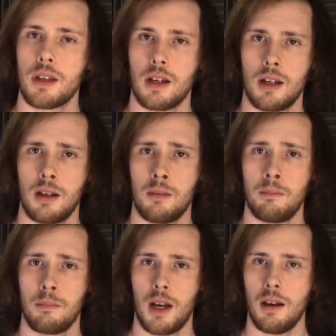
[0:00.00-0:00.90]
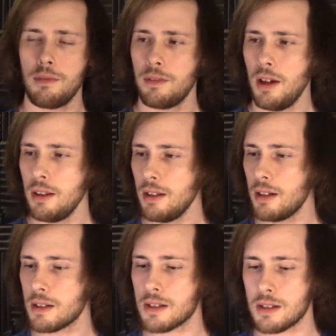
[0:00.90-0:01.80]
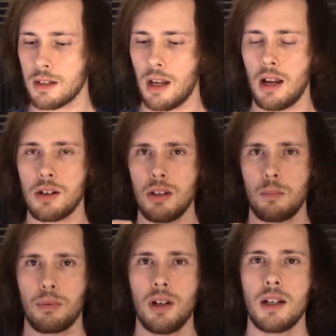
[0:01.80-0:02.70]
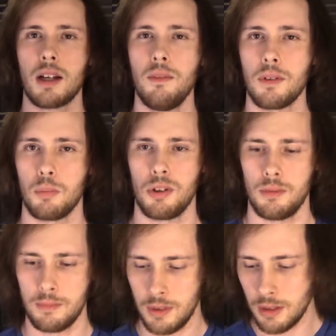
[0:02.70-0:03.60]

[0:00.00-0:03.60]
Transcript: I find that it's actually pretty comfortable.